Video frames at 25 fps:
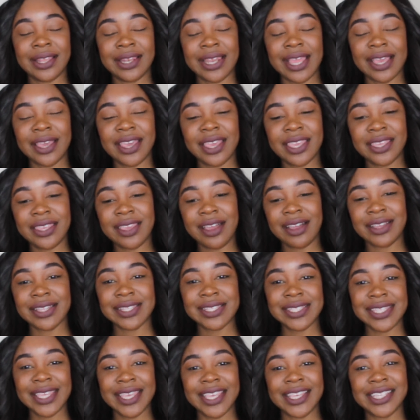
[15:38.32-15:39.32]
like a
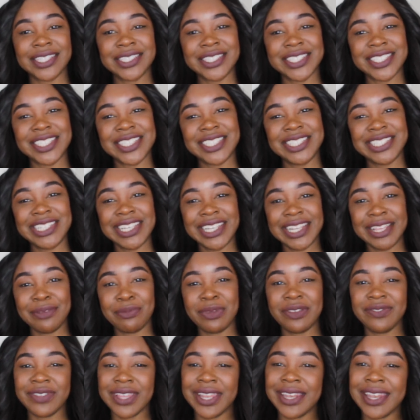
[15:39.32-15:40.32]
young ting, just
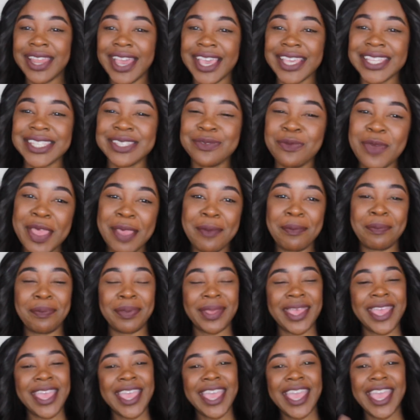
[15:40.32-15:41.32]
chilling with your nice whip
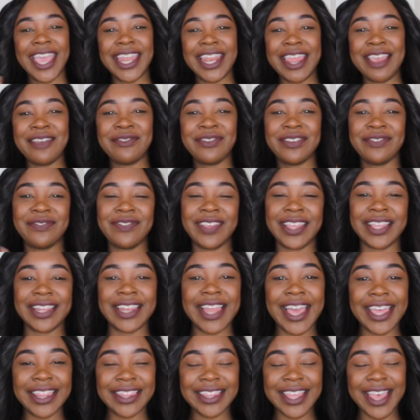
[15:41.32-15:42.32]
and everything
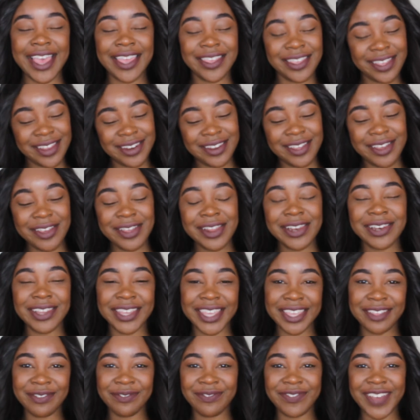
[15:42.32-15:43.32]
like that, you know,
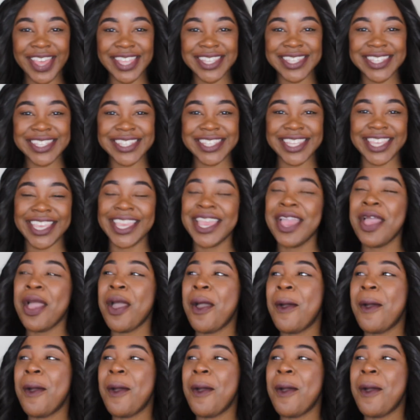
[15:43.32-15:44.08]
looking fancy.